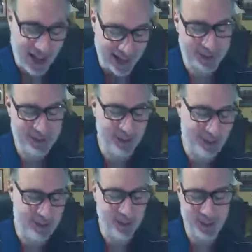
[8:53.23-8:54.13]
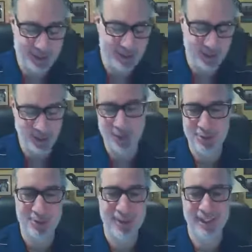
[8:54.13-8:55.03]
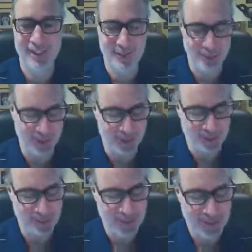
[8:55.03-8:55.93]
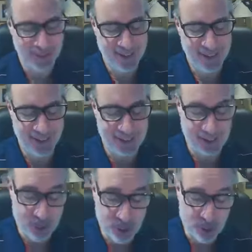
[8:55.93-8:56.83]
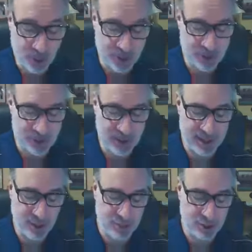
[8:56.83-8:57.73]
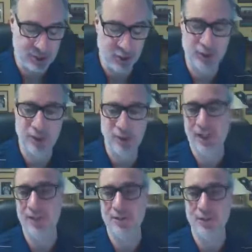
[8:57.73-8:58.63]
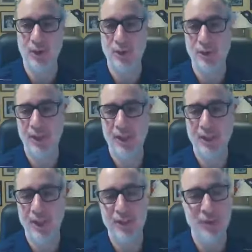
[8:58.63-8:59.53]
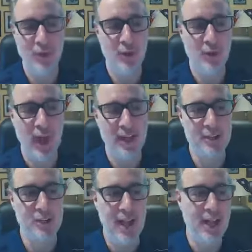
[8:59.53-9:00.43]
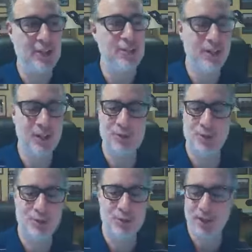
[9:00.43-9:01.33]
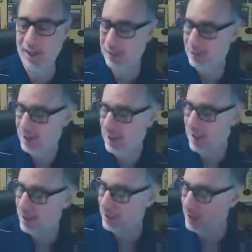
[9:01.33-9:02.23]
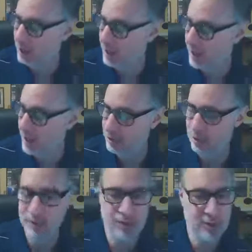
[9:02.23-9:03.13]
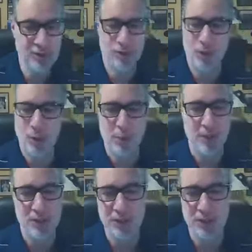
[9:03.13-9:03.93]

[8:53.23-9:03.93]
attitude, the choice is yours. Read English, Michael. Uh, it's a new course designed to help you control your life. So, you know, as you know, added, your attitude controls your life, having a great attitude. this gives you a whole bunch